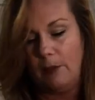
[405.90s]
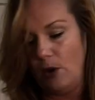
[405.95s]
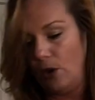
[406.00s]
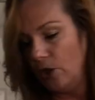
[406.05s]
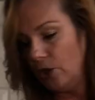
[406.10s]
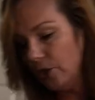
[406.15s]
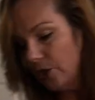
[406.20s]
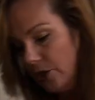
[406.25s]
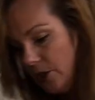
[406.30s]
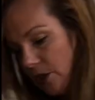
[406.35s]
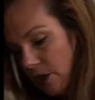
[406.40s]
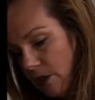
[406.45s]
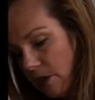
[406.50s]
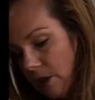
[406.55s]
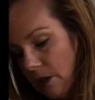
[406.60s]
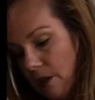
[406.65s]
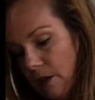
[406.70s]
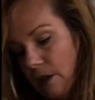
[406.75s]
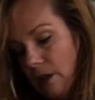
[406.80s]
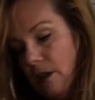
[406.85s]
of markers.
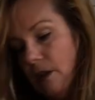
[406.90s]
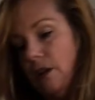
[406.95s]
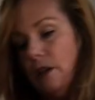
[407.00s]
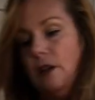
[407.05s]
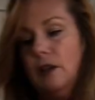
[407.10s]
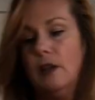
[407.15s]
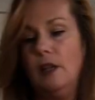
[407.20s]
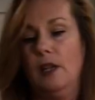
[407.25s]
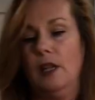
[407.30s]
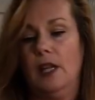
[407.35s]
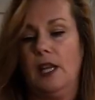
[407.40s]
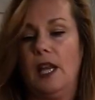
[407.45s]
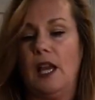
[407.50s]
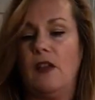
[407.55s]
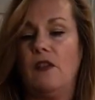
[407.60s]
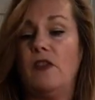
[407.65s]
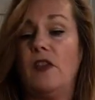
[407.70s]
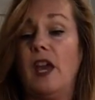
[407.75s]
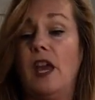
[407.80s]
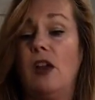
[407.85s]
And
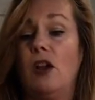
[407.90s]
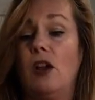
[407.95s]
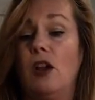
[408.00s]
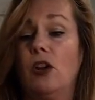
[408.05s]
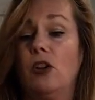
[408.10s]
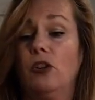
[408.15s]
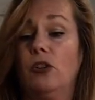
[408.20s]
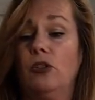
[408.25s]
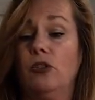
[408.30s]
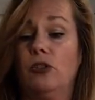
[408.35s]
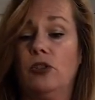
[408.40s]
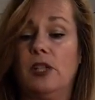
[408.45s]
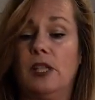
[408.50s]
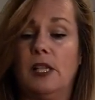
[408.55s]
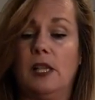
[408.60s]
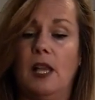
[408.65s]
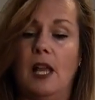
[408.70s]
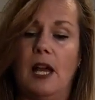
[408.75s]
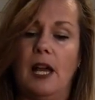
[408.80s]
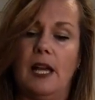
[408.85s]
again, they are
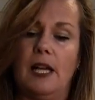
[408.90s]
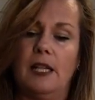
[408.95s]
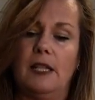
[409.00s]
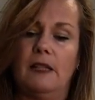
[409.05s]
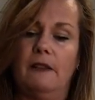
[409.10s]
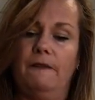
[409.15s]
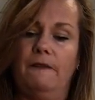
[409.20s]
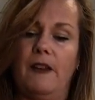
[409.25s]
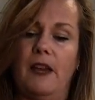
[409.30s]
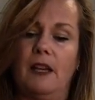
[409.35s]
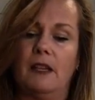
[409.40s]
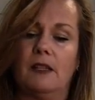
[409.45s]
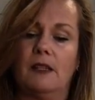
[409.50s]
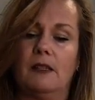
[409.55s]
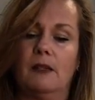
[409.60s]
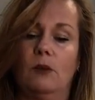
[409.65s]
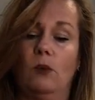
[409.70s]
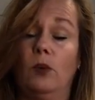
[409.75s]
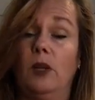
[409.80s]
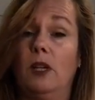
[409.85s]
Crystallize
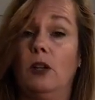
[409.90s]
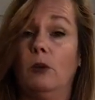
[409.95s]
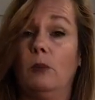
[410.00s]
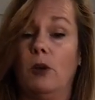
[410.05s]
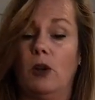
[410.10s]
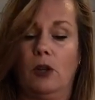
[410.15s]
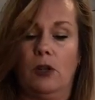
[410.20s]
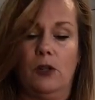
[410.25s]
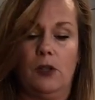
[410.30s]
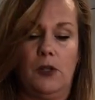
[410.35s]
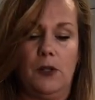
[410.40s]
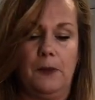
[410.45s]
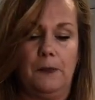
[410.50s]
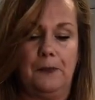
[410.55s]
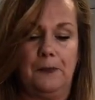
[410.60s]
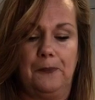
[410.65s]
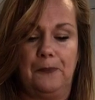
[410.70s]
Effects window markers.